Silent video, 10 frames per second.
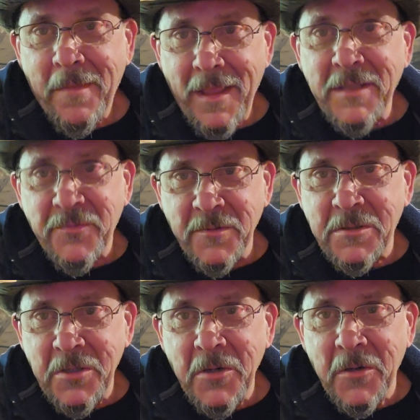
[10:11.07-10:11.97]
That's for
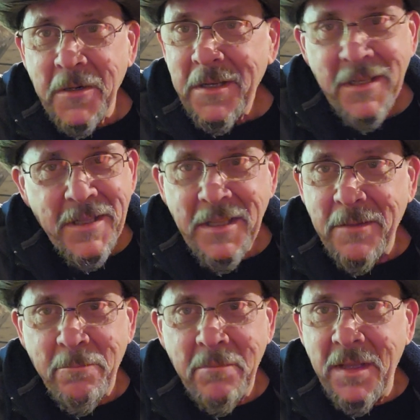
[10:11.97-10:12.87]
sure. He
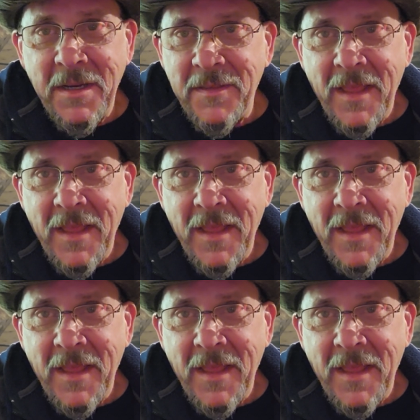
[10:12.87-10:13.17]
admitted